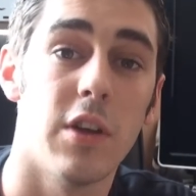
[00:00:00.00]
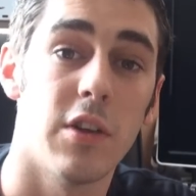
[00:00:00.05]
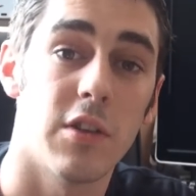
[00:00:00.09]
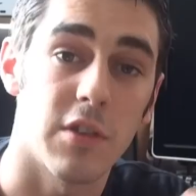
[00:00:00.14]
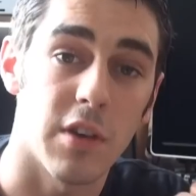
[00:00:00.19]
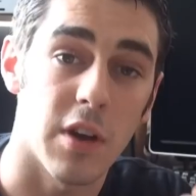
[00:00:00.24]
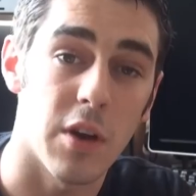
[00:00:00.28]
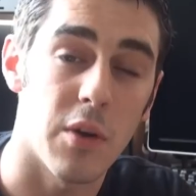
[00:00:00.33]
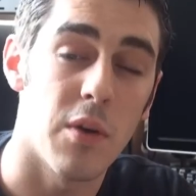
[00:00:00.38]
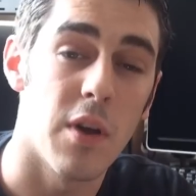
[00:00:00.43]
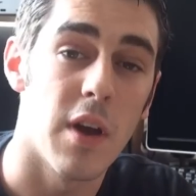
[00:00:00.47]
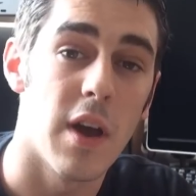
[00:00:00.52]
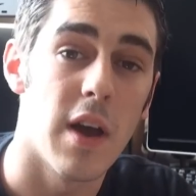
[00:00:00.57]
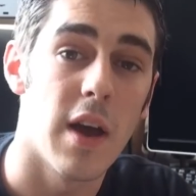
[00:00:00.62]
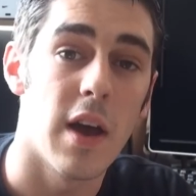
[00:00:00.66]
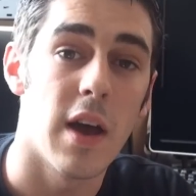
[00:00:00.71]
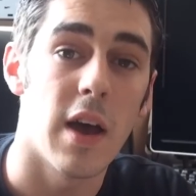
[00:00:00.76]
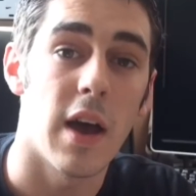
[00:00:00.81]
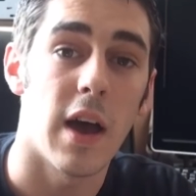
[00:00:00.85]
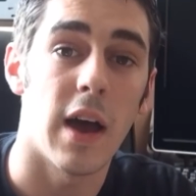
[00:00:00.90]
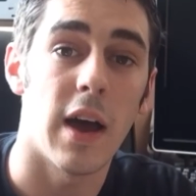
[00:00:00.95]
So
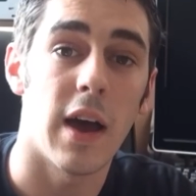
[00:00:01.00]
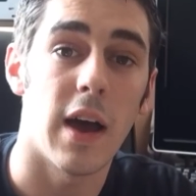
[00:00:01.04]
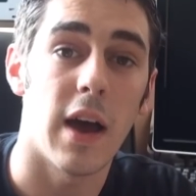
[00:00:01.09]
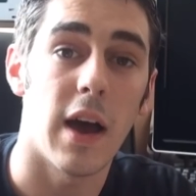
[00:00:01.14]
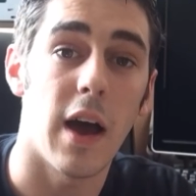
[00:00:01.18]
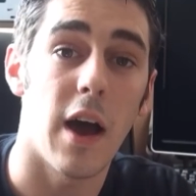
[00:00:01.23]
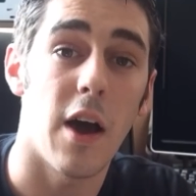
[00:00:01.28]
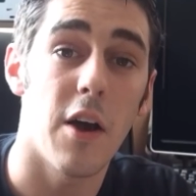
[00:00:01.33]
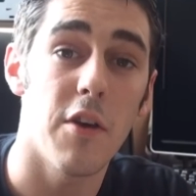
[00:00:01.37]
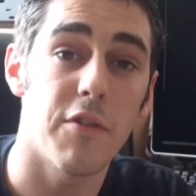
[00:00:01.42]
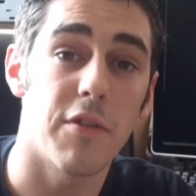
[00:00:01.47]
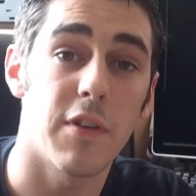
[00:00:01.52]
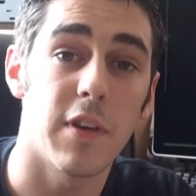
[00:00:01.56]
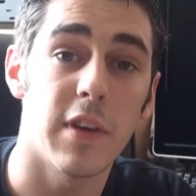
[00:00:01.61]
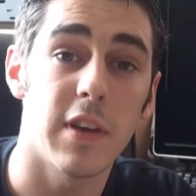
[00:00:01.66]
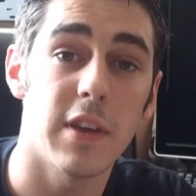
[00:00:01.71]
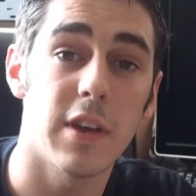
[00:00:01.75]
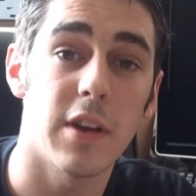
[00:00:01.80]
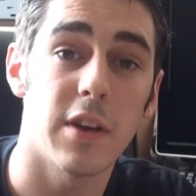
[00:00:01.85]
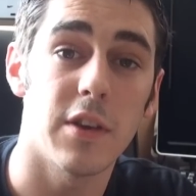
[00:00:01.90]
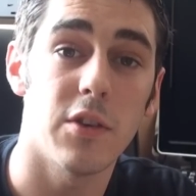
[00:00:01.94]
uh,
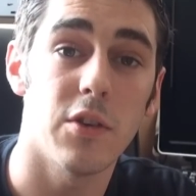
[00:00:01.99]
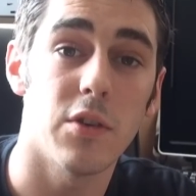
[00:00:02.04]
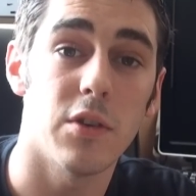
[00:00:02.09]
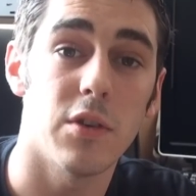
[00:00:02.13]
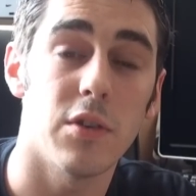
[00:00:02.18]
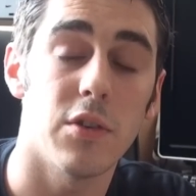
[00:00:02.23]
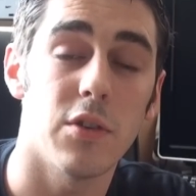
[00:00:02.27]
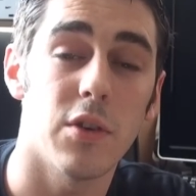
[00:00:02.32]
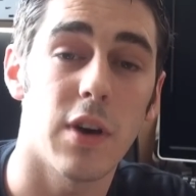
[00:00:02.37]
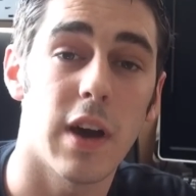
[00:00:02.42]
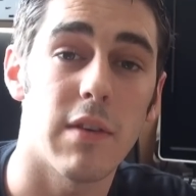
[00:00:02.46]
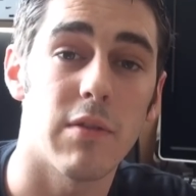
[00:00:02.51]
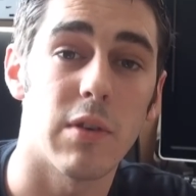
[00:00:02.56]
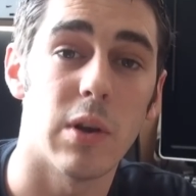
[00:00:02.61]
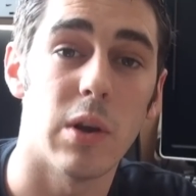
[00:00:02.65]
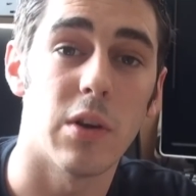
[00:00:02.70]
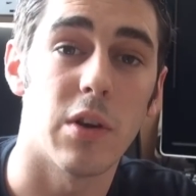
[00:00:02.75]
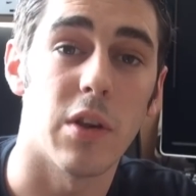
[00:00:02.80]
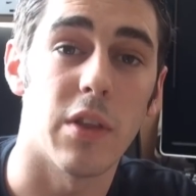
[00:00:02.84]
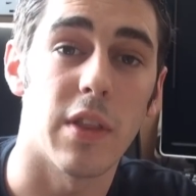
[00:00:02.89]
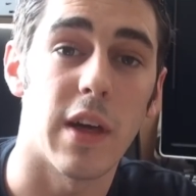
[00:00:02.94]
hopefully, you know, you'll, you'll have a
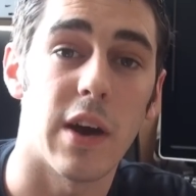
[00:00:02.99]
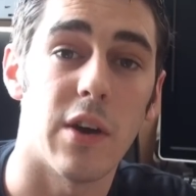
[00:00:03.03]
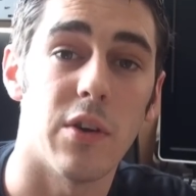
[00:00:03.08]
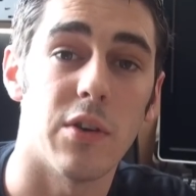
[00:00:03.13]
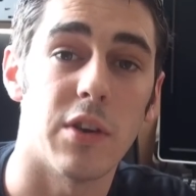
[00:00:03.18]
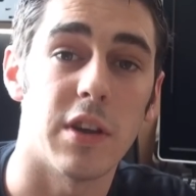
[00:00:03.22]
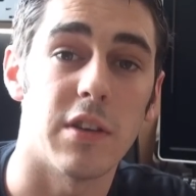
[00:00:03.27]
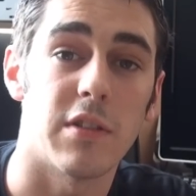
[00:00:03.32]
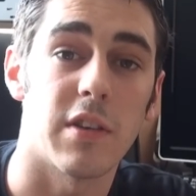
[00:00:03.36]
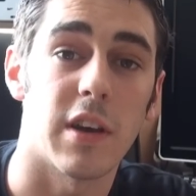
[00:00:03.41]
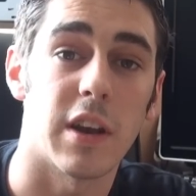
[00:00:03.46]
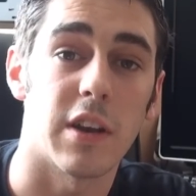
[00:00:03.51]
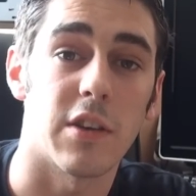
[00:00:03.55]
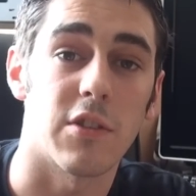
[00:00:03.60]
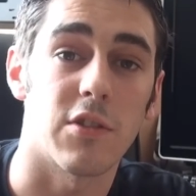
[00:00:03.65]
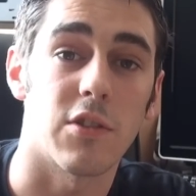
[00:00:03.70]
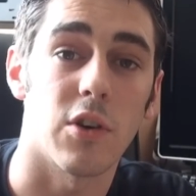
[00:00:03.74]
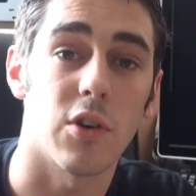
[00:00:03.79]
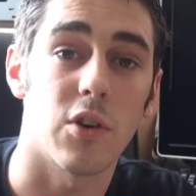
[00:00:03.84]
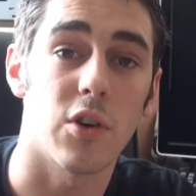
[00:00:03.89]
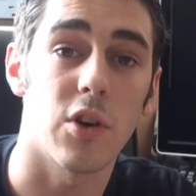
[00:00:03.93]
look at that on
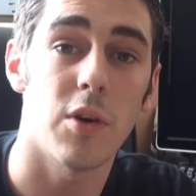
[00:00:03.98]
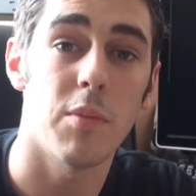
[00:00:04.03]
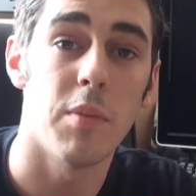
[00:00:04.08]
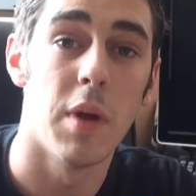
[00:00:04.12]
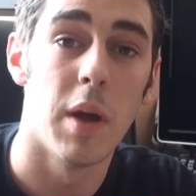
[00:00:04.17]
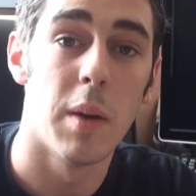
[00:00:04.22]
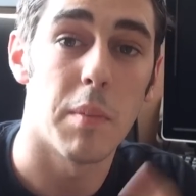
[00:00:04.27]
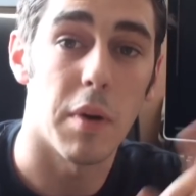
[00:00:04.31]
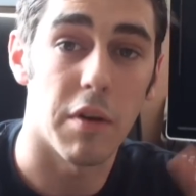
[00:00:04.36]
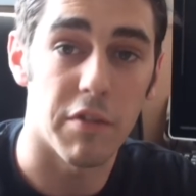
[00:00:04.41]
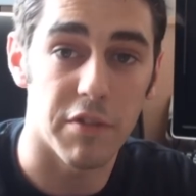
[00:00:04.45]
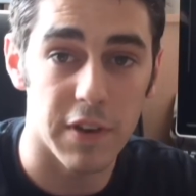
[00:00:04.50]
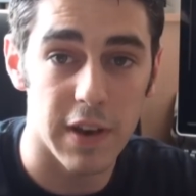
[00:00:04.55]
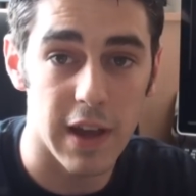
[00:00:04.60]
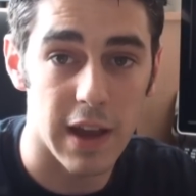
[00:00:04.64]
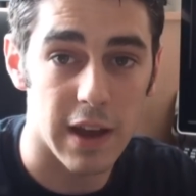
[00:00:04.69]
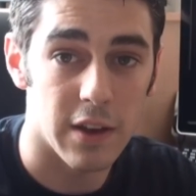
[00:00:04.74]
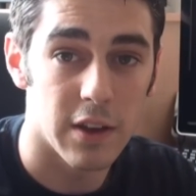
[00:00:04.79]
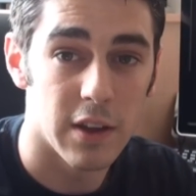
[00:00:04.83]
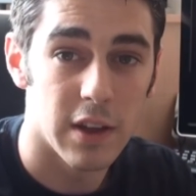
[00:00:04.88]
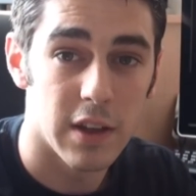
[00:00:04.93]
eTeknix.com. But for
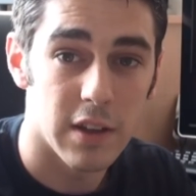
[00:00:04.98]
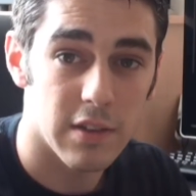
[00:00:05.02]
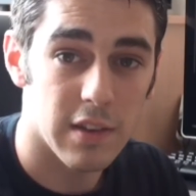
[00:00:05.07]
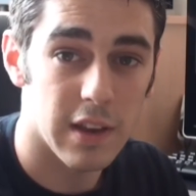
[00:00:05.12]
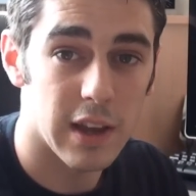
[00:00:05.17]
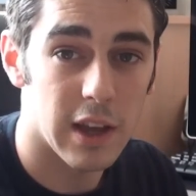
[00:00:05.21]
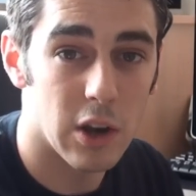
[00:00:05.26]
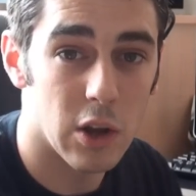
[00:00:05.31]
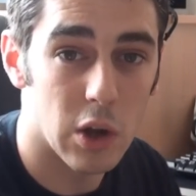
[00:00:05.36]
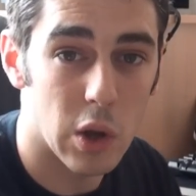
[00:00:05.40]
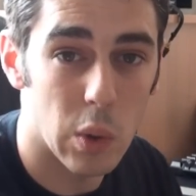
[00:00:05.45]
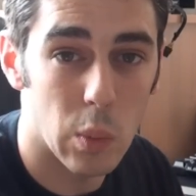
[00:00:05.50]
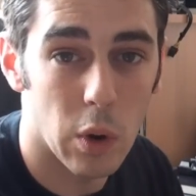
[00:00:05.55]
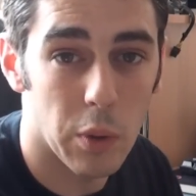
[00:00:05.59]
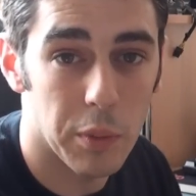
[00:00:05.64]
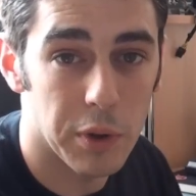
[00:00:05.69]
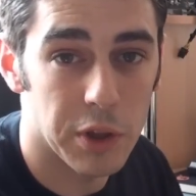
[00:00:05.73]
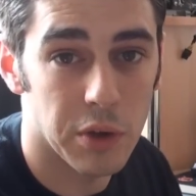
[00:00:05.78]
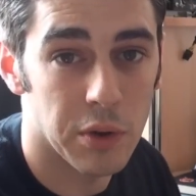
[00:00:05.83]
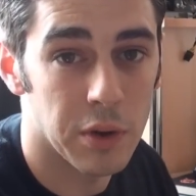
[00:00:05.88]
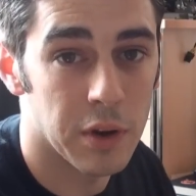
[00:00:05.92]
now, take a look at
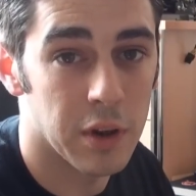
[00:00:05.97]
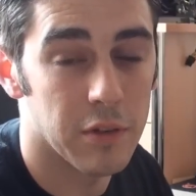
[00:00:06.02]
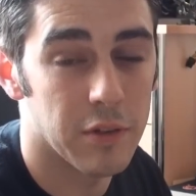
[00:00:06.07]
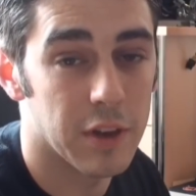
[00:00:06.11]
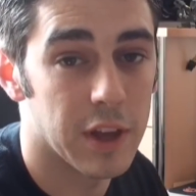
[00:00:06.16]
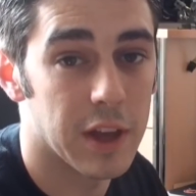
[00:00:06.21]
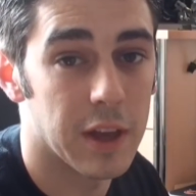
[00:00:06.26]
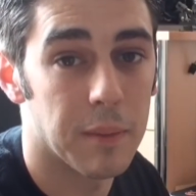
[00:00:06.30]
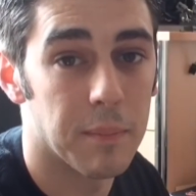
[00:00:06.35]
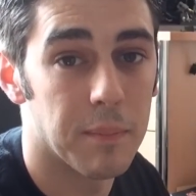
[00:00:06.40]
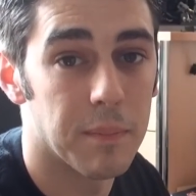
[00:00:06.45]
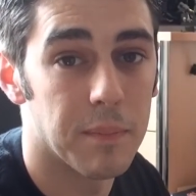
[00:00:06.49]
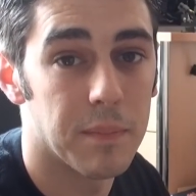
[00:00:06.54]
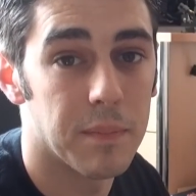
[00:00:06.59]
what we're doing over here.